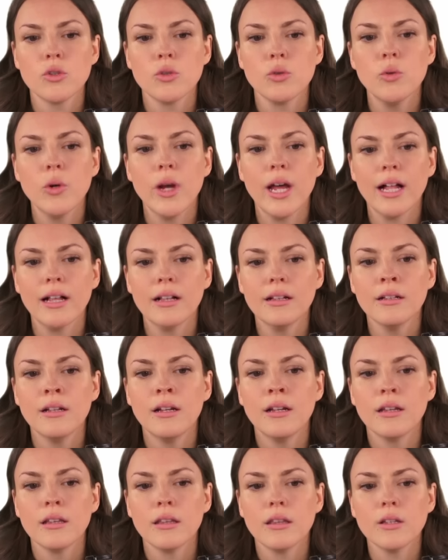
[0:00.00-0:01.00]
2L,
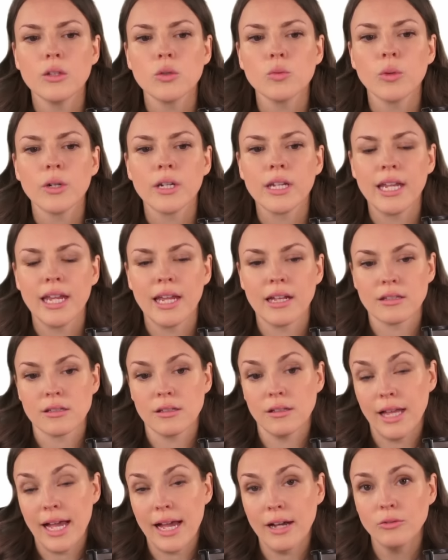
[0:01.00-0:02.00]
this would
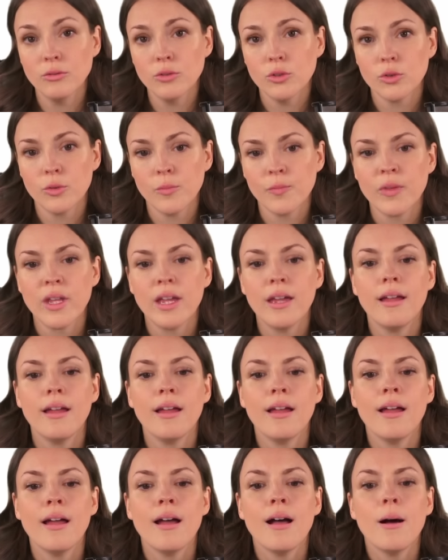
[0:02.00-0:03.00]
cancel out.
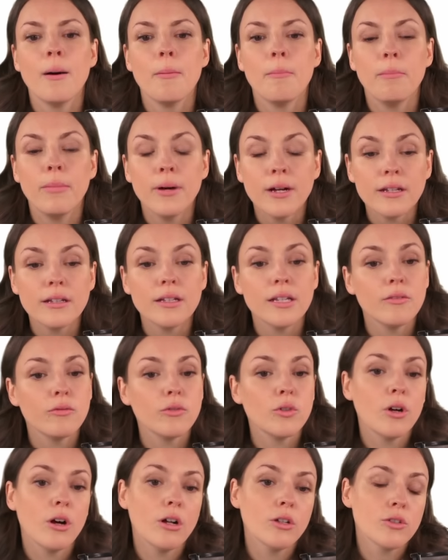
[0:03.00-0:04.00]
But
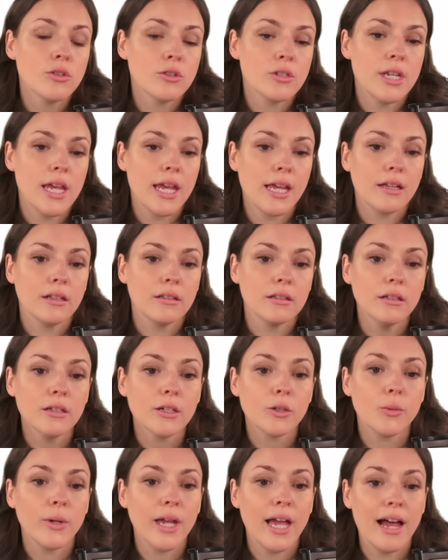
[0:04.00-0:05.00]
if you also take a
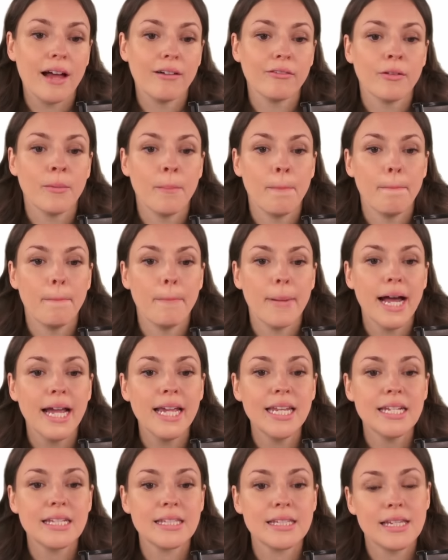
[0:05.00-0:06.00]
look, we have
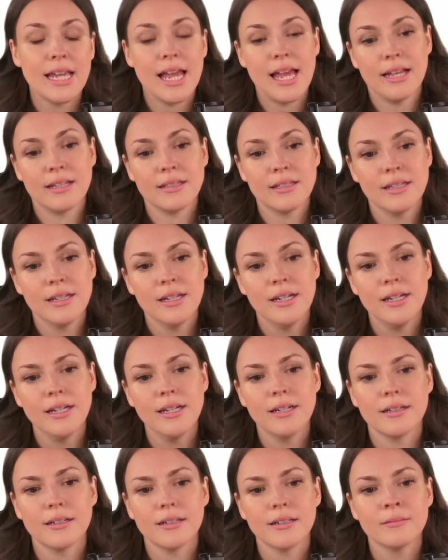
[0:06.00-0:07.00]
minus s
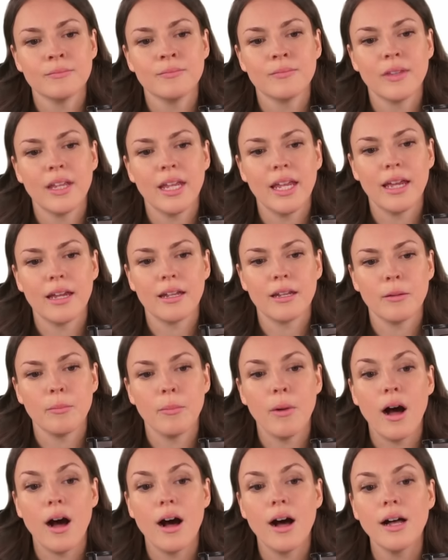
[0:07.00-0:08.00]
here and a
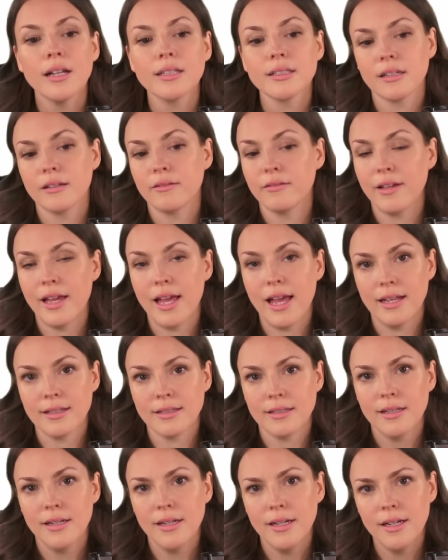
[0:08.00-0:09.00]
positive
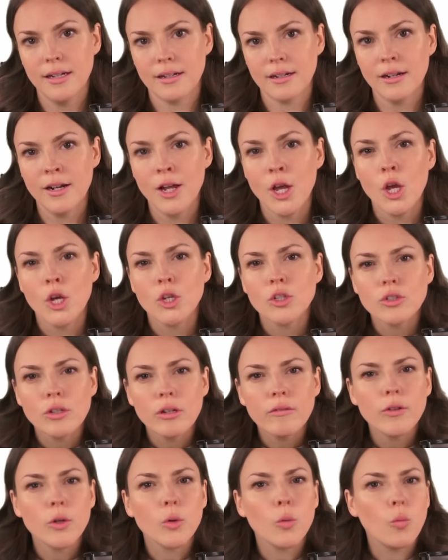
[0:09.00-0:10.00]
s here.
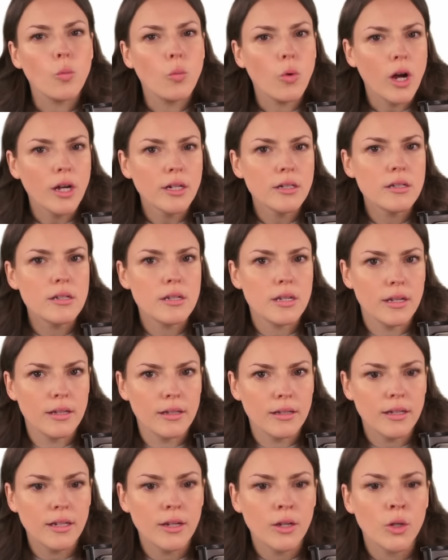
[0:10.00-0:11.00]
So if you
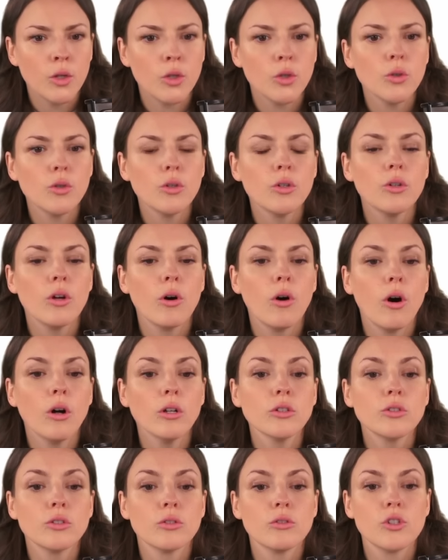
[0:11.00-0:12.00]
wanted, you could
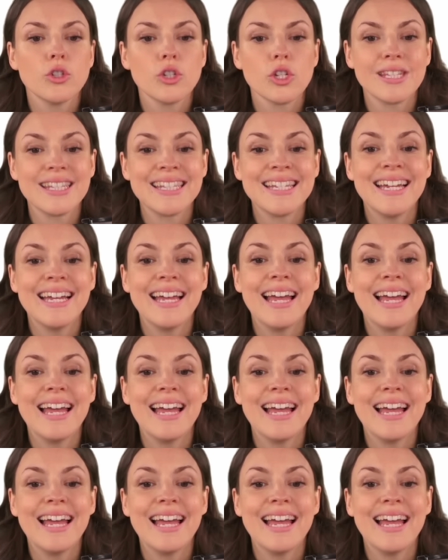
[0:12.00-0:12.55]
also just